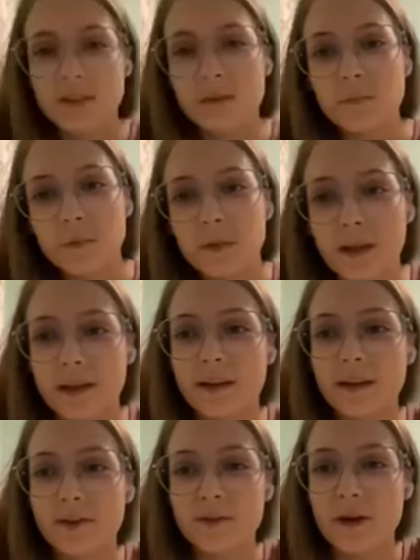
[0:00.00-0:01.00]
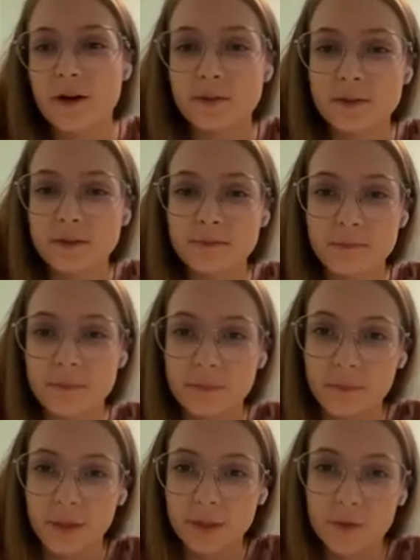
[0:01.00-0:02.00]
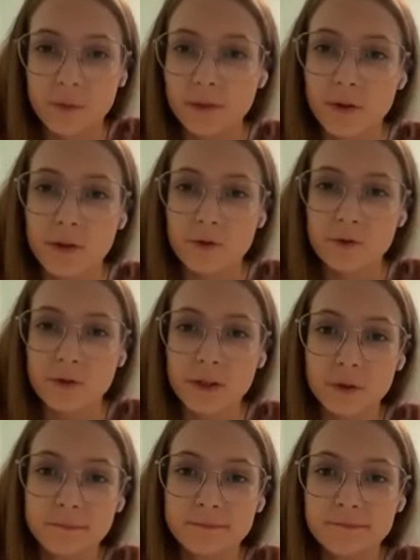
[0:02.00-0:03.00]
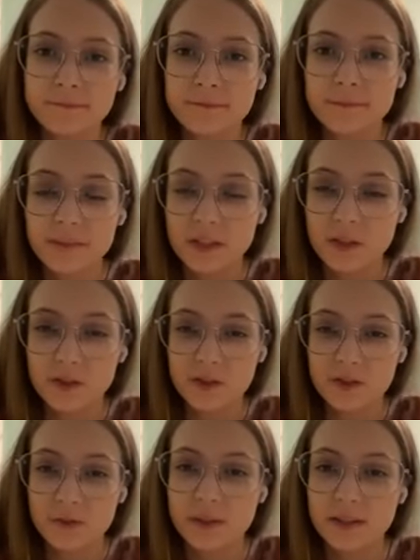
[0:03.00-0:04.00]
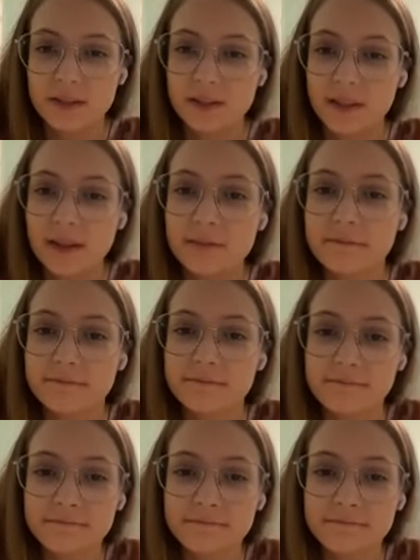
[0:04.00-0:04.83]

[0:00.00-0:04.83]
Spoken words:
simple, like at your house, like doing laundry or dishes, things like that.